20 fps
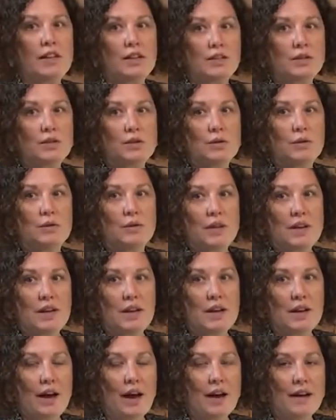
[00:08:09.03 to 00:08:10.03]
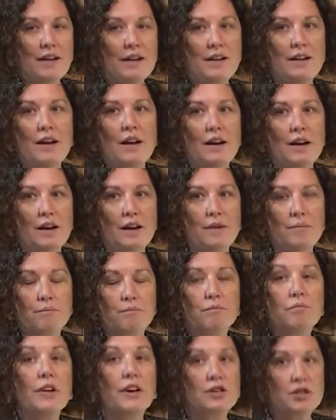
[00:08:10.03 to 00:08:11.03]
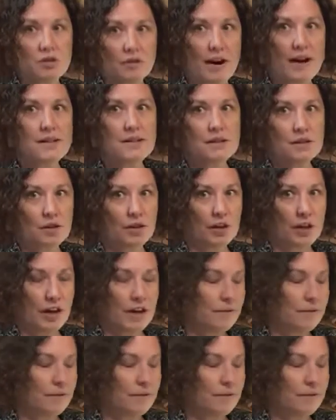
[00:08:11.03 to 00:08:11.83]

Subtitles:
do the pressurized cooking.